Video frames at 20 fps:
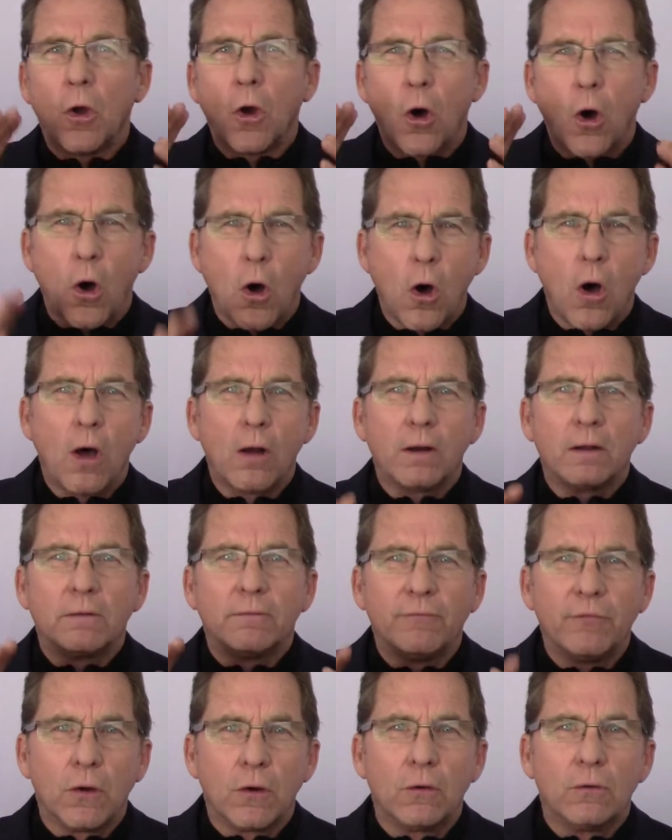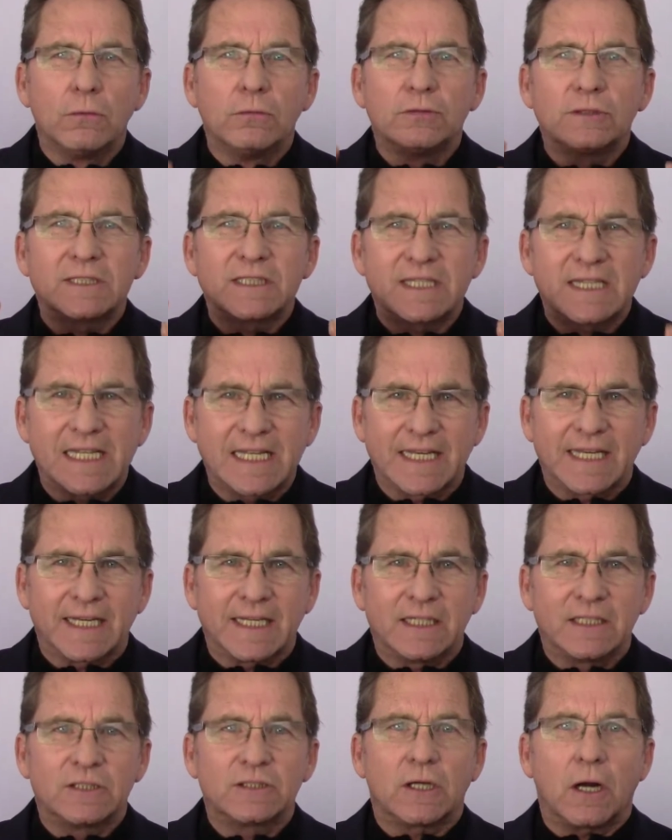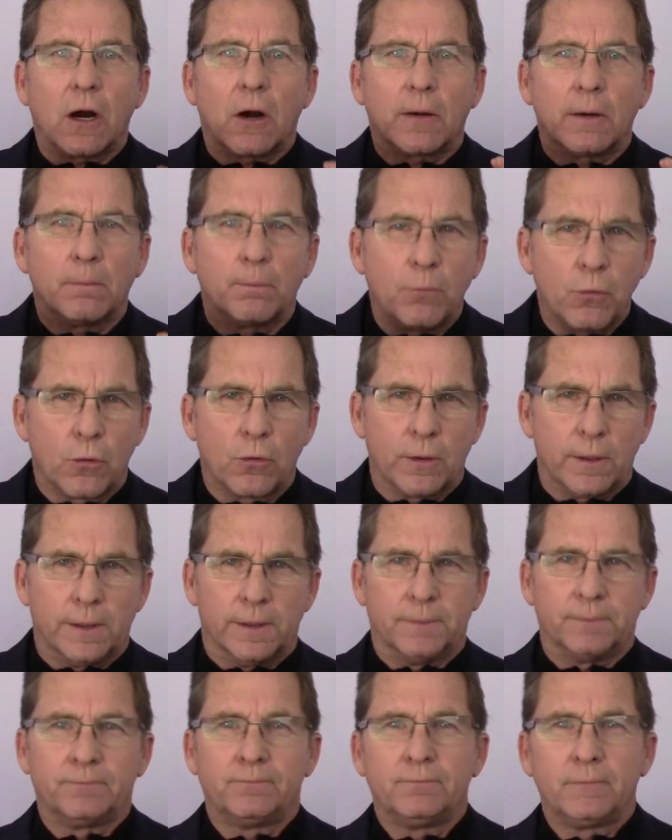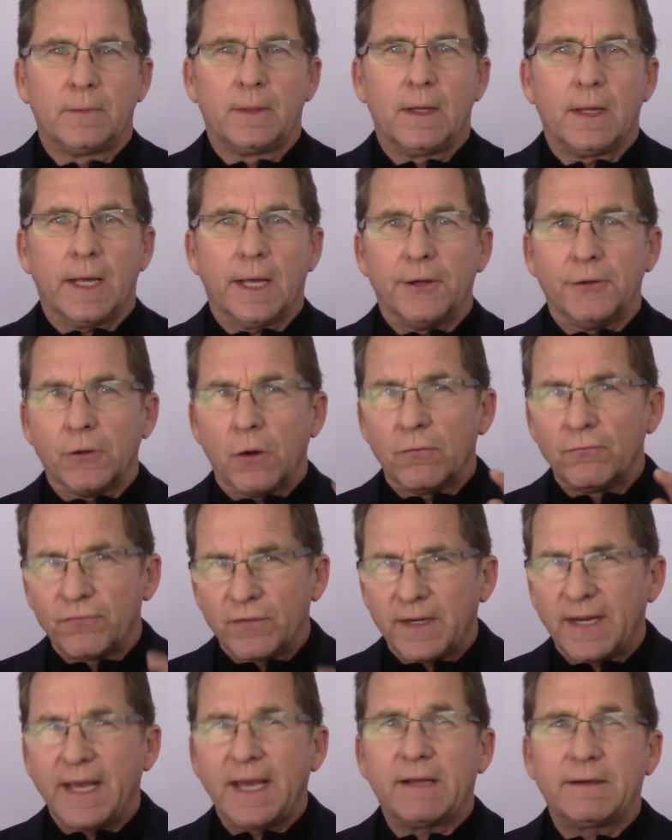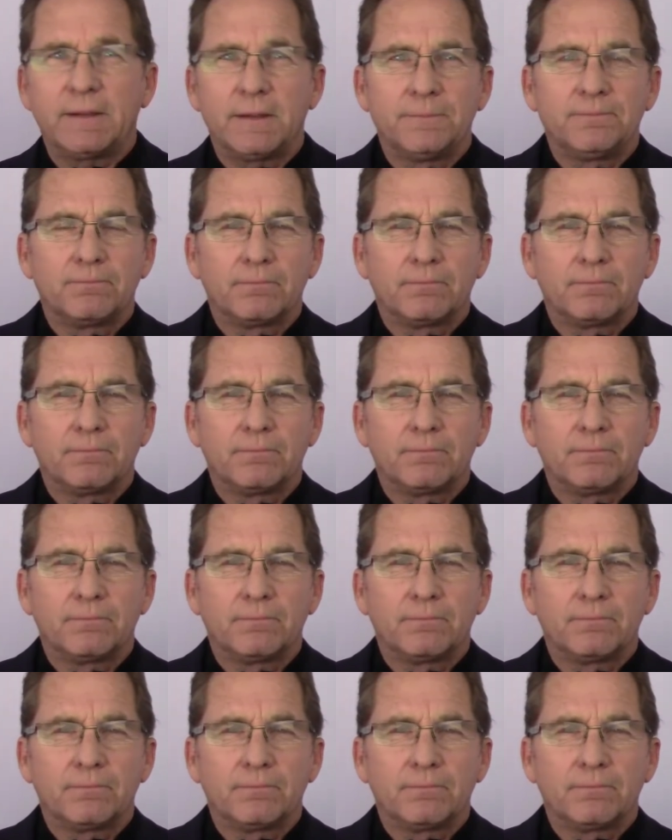All of those things are important. And don't forget